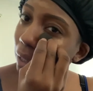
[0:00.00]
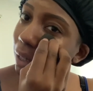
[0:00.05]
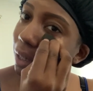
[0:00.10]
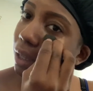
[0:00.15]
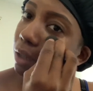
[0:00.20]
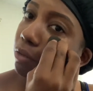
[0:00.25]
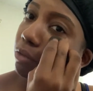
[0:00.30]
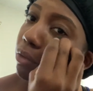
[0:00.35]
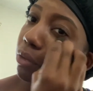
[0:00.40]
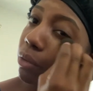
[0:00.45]

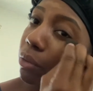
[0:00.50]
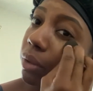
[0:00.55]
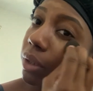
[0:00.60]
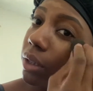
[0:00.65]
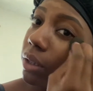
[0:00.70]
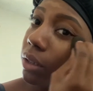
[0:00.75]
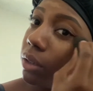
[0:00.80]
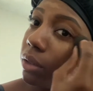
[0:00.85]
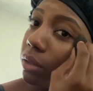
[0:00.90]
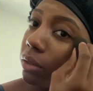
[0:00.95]
Like, for
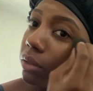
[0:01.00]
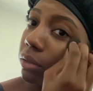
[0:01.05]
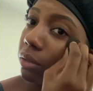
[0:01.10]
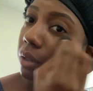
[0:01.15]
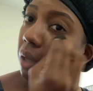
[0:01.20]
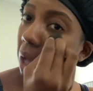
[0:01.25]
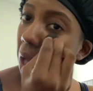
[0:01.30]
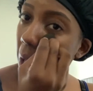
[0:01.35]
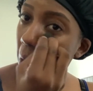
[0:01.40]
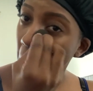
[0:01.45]
real.
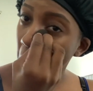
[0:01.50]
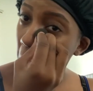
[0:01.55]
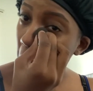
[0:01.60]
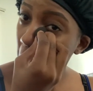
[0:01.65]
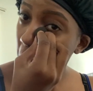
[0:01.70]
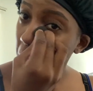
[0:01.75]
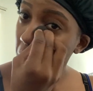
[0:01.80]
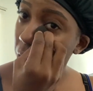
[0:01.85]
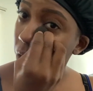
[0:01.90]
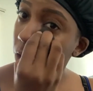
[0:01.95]

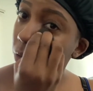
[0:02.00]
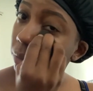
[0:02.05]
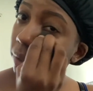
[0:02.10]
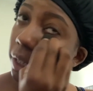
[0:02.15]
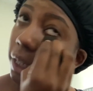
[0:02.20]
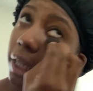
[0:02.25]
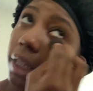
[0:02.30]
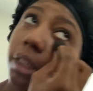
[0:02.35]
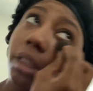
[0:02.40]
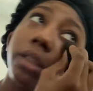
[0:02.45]

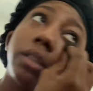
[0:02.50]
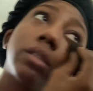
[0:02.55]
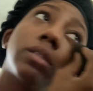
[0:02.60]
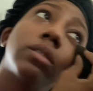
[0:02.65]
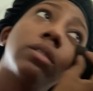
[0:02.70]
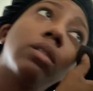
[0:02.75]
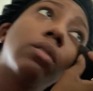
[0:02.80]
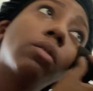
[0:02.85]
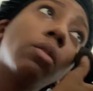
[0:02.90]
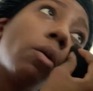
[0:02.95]
My God,
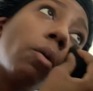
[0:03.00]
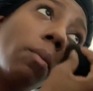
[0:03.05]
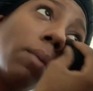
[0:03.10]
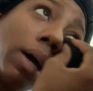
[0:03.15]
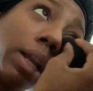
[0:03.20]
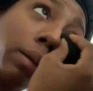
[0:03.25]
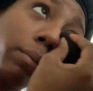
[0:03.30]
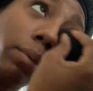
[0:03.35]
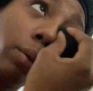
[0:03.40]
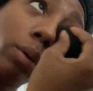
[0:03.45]

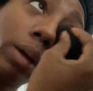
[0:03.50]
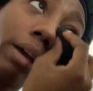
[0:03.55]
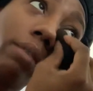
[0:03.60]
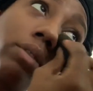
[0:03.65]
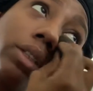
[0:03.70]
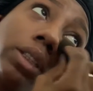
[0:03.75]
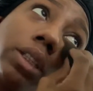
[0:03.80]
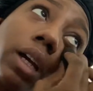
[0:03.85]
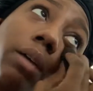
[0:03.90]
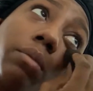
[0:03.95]
nobody be
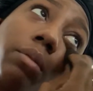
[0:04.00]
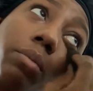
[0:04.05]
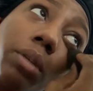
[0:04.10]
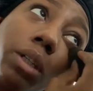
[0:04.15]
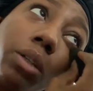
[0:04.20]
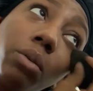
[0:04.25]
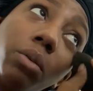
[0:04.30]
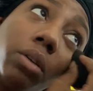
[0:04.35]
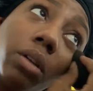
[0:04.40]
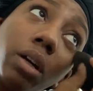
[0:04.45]
having time to be
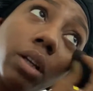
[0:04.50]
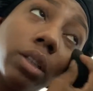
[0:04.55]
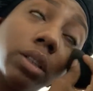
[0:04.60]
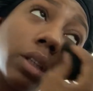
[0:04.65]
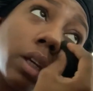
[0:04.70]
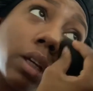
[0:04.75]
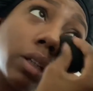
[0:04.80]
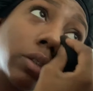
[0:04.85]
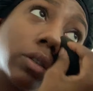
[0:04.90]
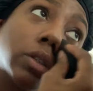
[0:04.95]
doing all this
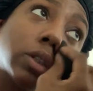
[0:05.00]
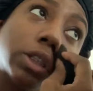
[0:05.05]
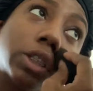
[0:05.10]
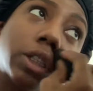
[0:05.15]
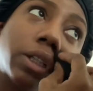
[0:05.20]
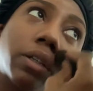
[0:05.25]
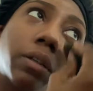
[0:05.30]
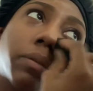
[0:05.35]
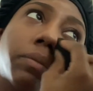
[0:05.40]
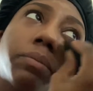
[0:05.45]
extra
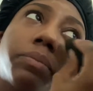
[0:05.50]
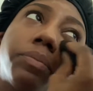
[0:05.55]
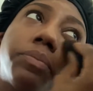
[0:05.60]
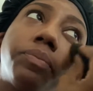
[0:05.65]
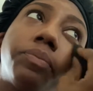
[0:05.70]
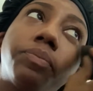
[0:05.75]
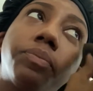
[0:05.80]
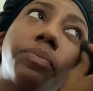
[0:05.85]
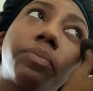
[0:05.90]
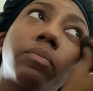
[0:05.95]
shit.
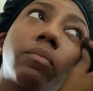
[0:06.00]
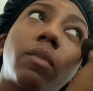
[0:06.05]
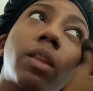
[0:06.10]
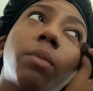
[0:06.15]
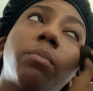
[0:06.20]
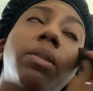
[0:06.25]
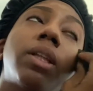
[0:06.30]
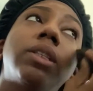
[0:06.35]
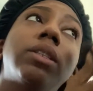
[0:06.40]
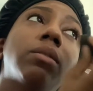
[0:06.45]

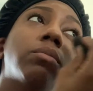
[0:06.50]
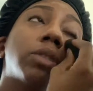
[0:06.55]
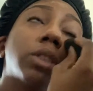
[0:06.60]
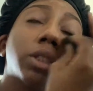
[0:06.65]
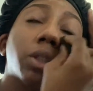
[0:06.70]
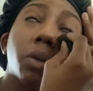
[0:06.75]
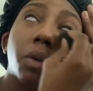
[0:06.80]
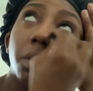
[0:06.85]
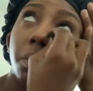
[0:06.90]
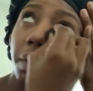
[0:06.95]
And plus, I'm
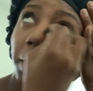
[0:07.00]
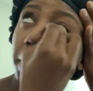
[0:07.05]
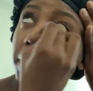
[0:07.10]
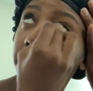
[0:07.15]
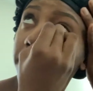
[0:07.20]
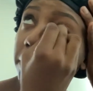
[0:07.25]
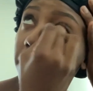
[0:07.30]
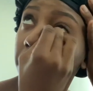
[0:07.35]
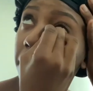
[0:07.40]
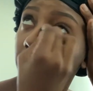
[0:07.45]
just going to work.
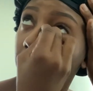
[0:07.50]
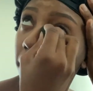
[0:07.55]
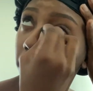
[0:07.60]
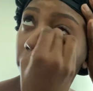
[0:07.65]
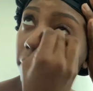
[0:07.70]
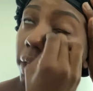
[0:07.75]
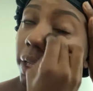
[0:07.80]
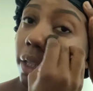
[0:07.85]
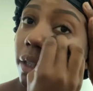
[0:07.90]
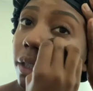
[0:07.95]
It's
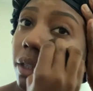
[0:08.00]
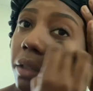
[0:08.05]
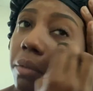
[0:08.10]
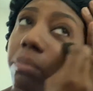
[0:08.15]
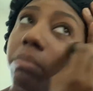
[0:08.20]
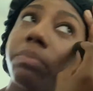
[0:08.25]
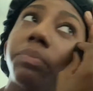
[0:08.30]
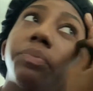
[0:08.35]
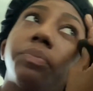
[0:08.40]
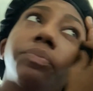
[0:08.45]
never that deep.
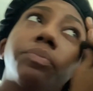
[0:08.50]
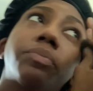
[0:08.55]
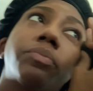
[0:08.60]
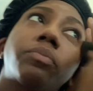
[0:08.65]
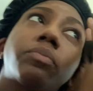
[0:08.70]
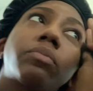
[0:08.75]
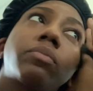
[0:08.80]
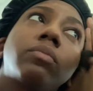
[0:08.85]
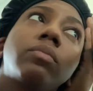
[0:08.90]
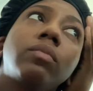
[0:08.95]

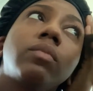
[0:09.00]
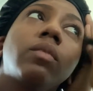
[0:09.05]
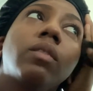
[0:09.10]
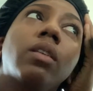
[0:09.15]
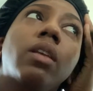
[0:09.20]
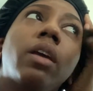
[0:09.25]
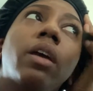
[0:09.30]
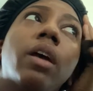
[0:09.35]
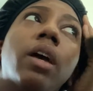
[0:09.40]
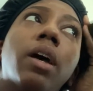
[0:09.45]

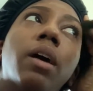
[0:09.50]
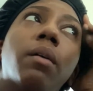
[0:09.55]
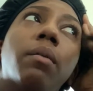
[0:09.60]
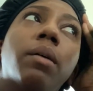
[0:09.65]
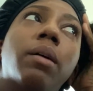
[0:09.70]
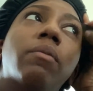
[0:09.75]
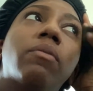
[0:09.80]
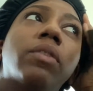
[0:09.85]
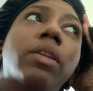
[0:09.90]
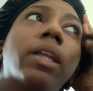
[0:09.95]

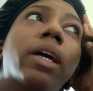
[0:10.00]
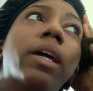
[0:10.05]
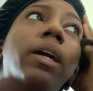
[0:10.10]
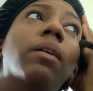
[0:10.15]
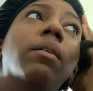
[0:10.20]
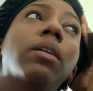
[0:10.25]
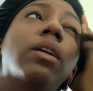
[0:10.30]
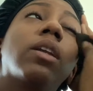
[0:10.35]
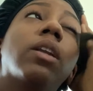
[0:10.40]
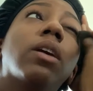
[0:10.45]
I feel
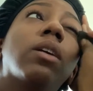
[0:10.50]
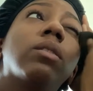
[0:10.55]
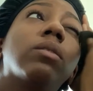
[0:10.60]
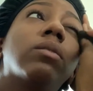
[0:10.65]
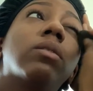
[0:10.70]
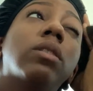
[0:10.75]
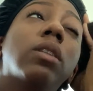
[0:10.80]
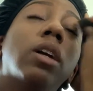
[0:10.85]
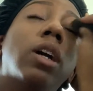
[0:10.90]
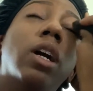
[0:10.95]
like, you
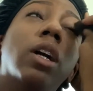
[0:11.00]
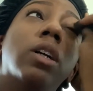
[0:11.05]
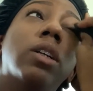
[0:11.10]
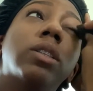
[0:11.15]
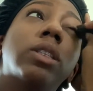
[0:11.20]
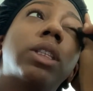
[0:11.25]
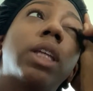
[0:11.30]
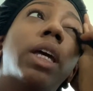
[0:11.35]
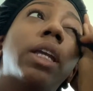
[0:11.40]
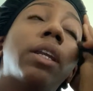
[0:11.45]
know, the
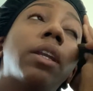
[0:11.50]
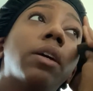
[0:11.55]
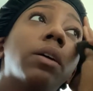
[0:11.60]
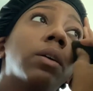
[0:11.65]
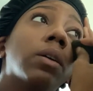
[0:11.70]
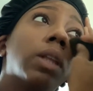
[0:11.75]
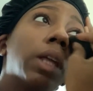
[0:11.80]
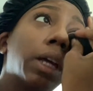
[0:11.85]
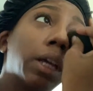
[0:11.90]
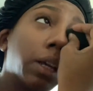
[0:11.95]
girls that
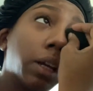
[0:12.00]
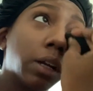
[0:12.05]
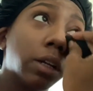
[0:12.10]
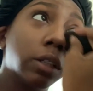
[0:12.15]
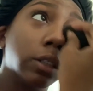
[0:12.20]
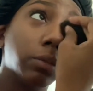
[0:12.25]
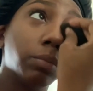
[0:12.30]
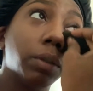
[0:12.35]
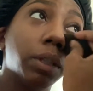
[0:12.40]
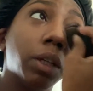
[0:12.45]
know, like,
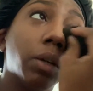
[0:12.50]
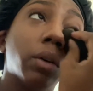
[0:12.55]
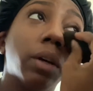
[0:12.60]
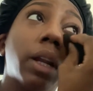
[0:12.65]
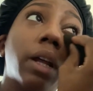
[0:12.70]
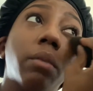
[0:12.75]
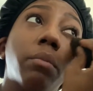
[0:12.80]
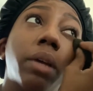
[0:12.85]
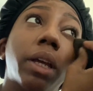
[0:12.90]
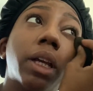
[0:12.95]
girls be knowing
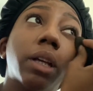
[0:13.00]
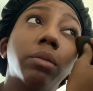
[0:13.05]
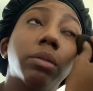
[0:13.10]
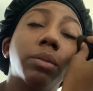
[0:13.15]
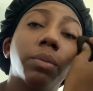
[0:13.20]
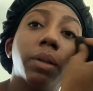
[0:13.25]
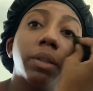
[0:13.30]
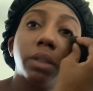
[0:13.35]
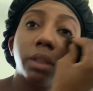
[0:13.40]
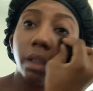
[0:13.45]
how
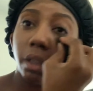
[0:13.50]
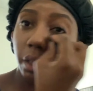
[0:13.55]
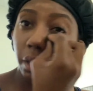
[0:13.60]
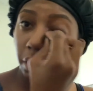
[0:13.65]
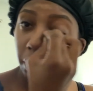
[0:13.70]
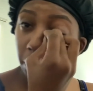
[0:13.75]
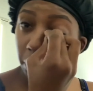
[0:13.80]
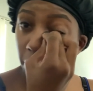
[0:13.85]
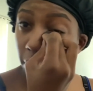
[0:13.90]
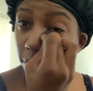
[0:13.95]
makeup's supposed to
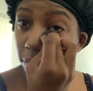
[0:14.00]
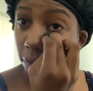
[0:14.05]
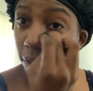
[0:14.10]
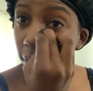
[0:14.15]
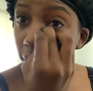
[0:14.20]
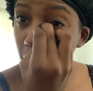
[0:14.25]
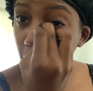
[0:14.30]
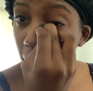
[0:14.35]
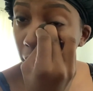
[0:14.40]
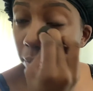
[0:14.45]
look. So I feel
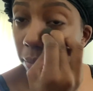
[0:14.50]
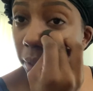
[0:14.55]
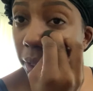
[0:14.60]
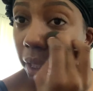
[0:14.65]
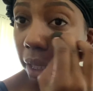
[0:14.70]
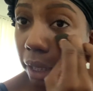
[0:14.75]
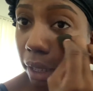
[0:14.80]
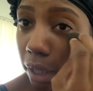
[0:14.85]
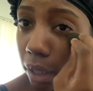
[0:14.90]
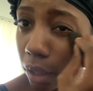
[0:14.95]
like they're going to
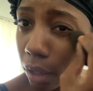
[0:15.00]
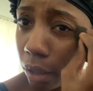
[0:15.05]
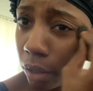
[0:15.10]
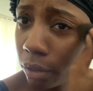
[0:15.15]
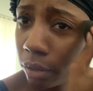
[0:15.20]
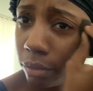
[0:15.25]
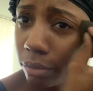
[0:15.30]
be like,